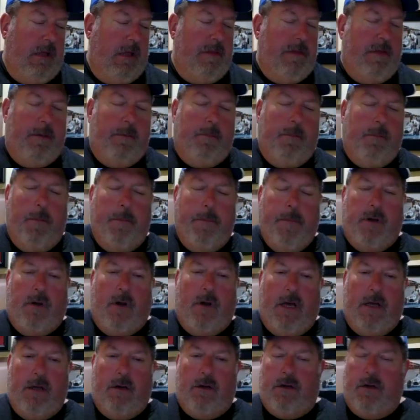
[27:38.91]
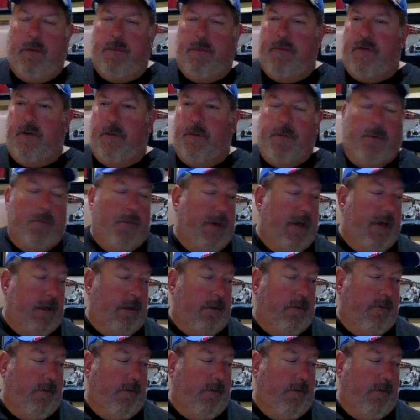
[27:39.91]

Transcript: then when Mid Ohio comes up, but we have the